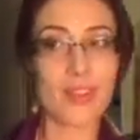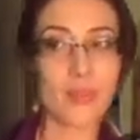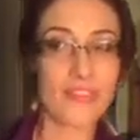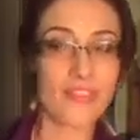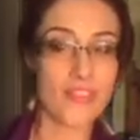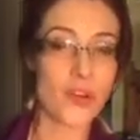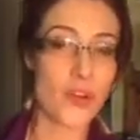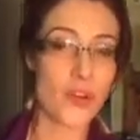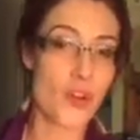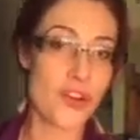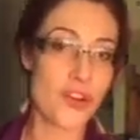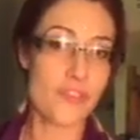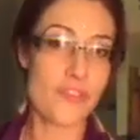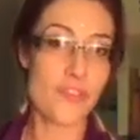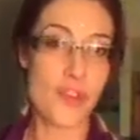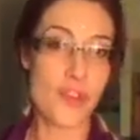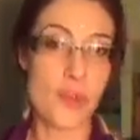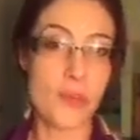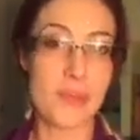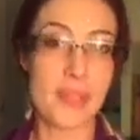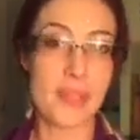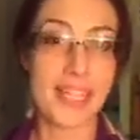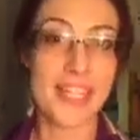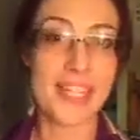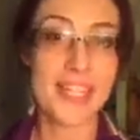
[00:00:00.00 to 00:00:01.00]
We've gone a
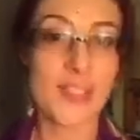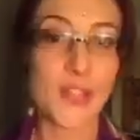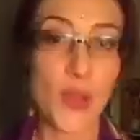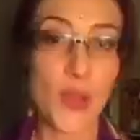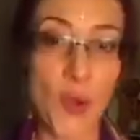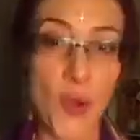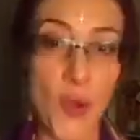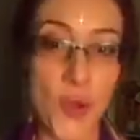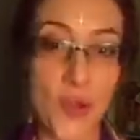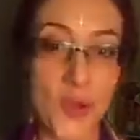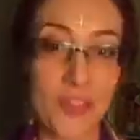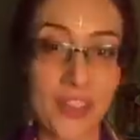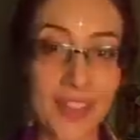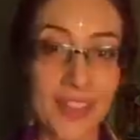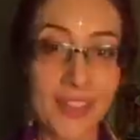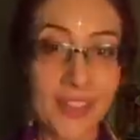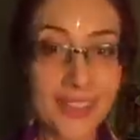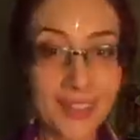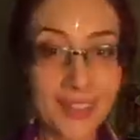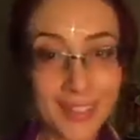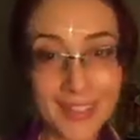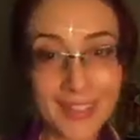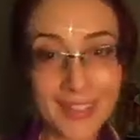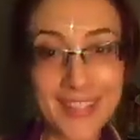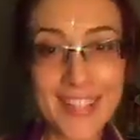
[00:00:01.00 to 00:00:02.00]
few minutes over,
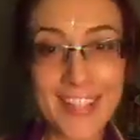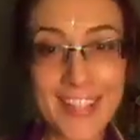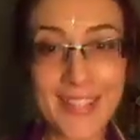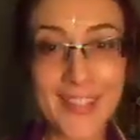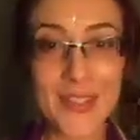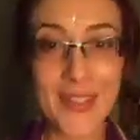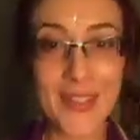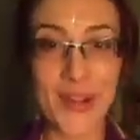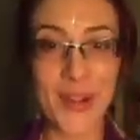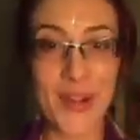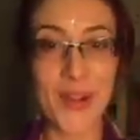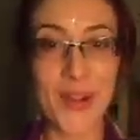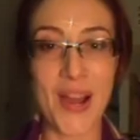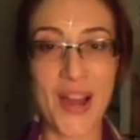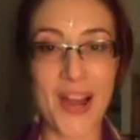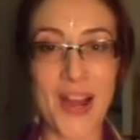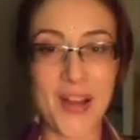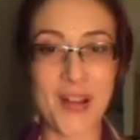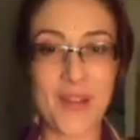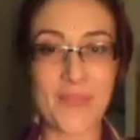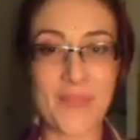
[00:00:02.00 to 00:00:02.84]
so